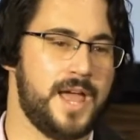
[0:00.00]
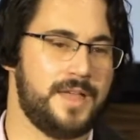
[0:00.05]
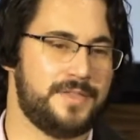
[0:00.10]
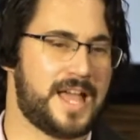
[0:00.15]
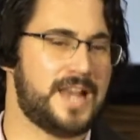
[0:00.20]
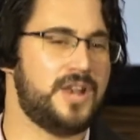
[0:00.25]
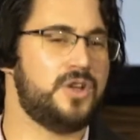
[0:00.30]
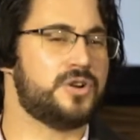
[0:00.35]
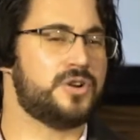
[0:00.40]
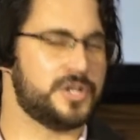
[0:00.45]

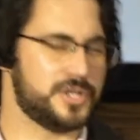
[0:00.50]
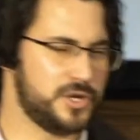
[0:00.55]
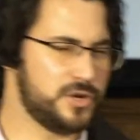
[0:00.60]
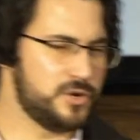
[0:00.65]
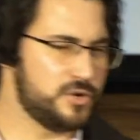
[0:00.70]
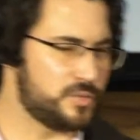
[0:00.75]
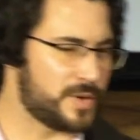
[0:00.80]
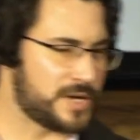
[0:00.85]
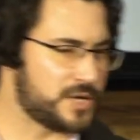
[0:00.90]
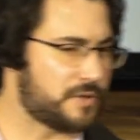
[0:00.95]
They look at
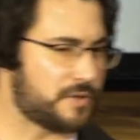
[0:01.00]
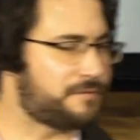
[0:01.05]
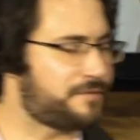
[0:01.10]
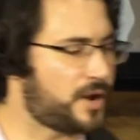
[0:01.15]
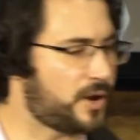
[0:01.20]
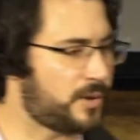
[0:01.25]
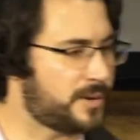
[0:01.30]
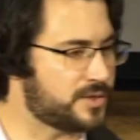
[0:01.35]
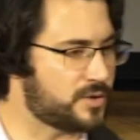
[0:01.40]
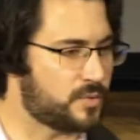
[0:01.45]
you when you're
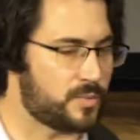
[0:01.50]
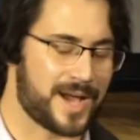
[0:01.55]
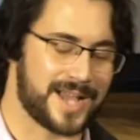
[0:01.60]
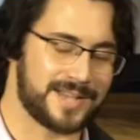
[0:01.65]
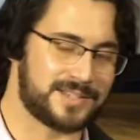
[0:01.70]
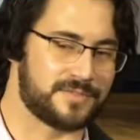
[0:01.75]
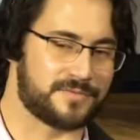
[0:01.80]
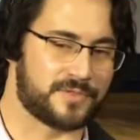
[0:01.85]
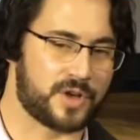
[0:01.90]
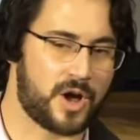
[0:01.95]
following the
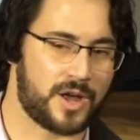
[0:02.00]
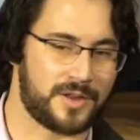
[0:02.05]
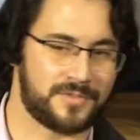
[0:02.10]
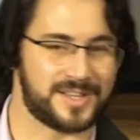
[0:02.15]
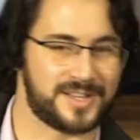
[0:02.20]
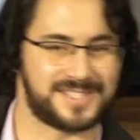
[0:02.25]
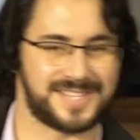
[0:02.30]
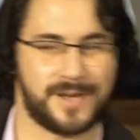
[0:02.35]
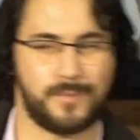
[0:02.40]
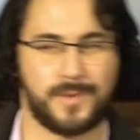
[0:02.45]
ways of God and
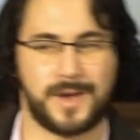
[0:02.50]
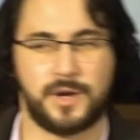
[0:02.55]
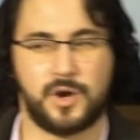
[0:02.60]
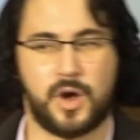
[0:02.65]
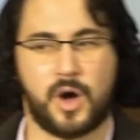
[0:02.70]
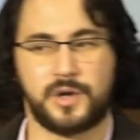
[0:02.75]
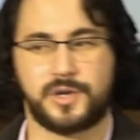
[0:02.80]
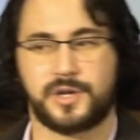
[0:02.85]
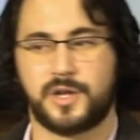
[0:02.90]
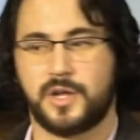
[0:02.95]
they say, "We're
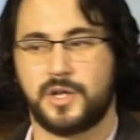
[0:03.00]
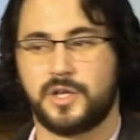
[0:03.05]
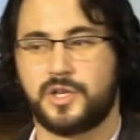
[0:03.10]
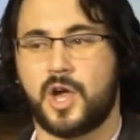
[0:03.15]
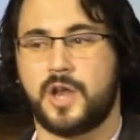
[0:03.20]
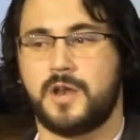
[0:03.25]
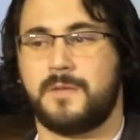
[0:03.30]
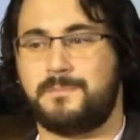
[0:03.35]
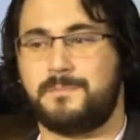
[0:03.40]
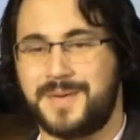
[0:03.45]
not
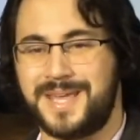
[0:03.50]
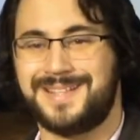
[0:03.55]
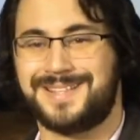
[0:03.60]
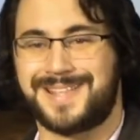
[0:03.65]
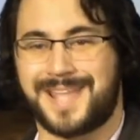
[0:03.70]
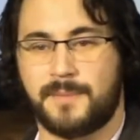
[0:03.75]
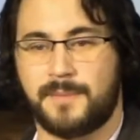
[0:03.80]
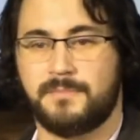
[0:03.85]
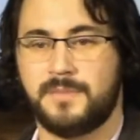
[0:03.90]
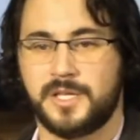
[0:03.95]
going to beat
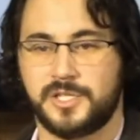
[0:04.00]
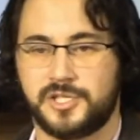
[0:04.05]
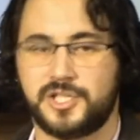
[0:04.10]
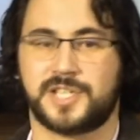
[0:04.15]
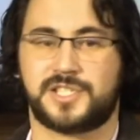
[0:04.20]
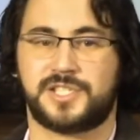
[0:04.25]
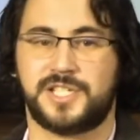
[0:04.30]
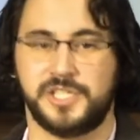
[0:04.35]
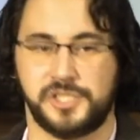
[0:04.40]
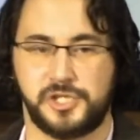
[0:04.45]
them
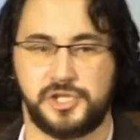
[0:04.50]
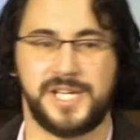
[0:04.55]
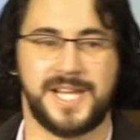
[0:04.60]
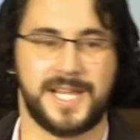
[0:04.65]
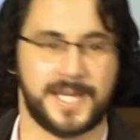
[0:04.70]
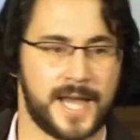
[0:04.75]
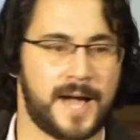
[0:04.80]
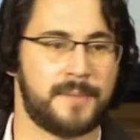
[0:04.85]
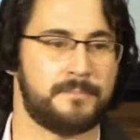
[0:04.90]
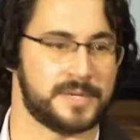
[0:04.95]
just in
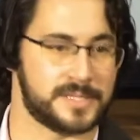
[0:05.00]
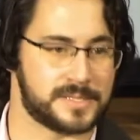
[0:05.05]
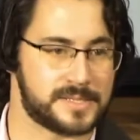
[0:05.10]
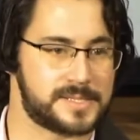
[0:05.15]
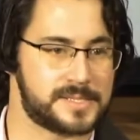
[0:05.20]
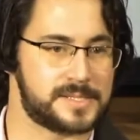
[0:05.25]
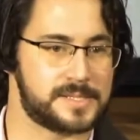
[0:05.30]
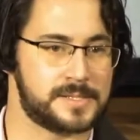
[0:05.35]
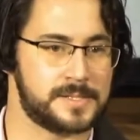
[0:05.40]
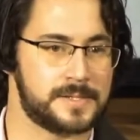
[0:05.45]
sheer
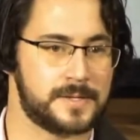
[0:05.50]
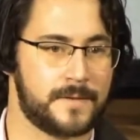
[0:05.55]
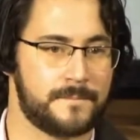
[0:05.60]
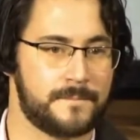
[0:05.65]
numbers.